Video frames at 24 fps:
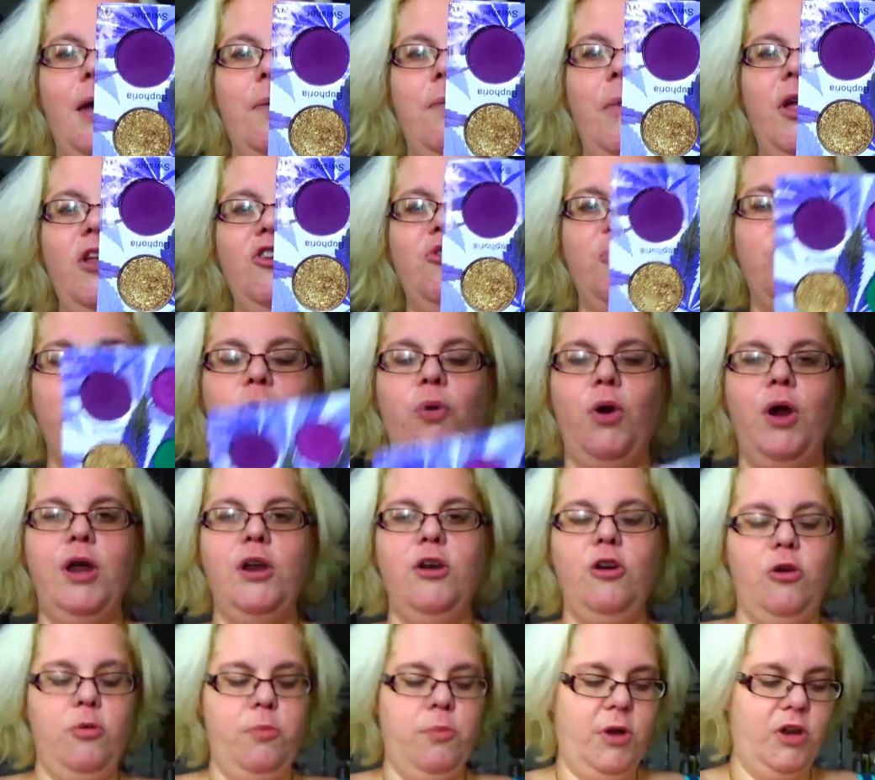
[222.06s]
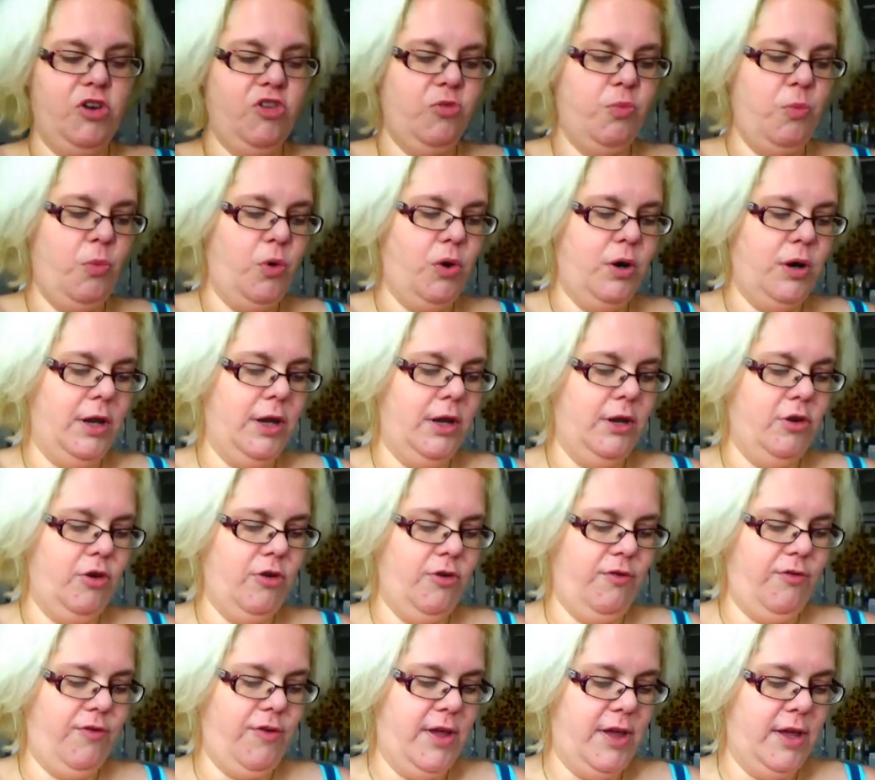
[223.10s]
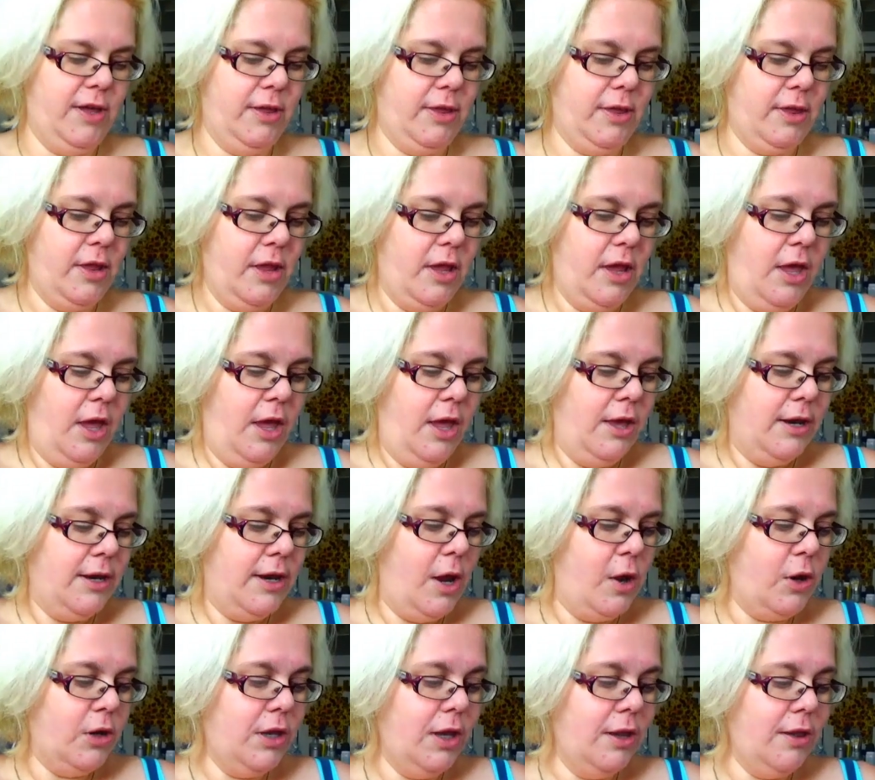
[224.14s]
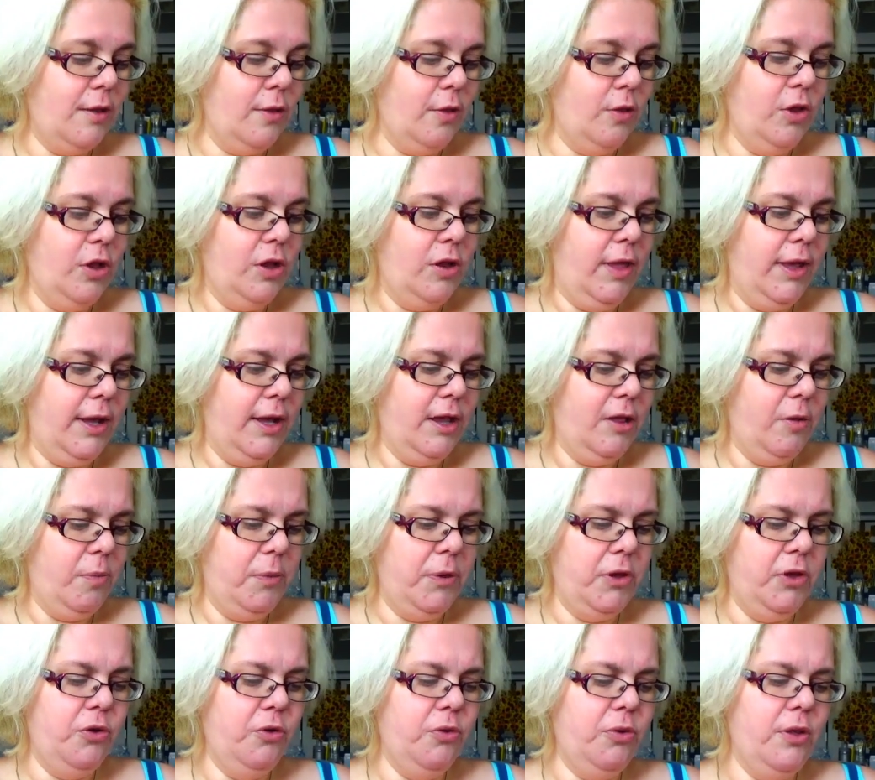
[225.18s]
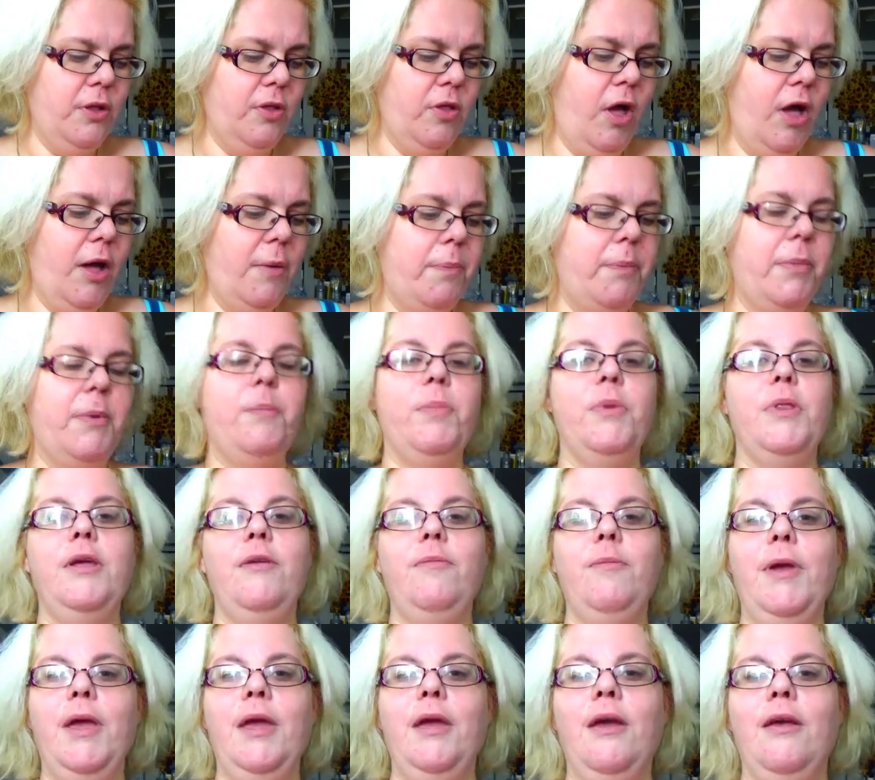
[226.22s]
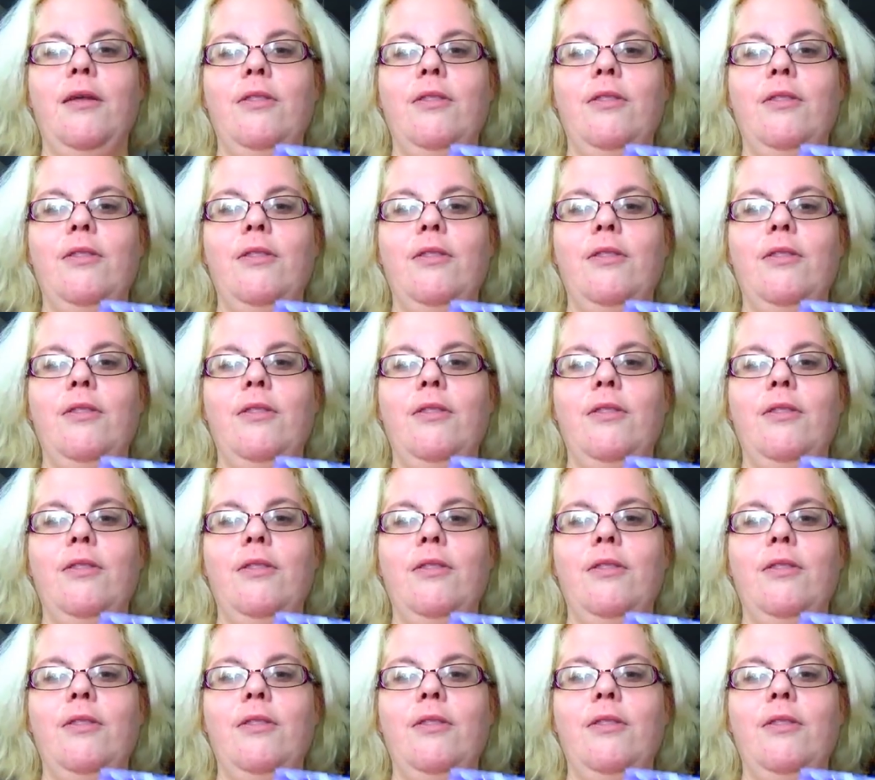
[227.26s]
Much brighter, much more in your face. Now, it doesn't look like it's been used a lot, but believe me,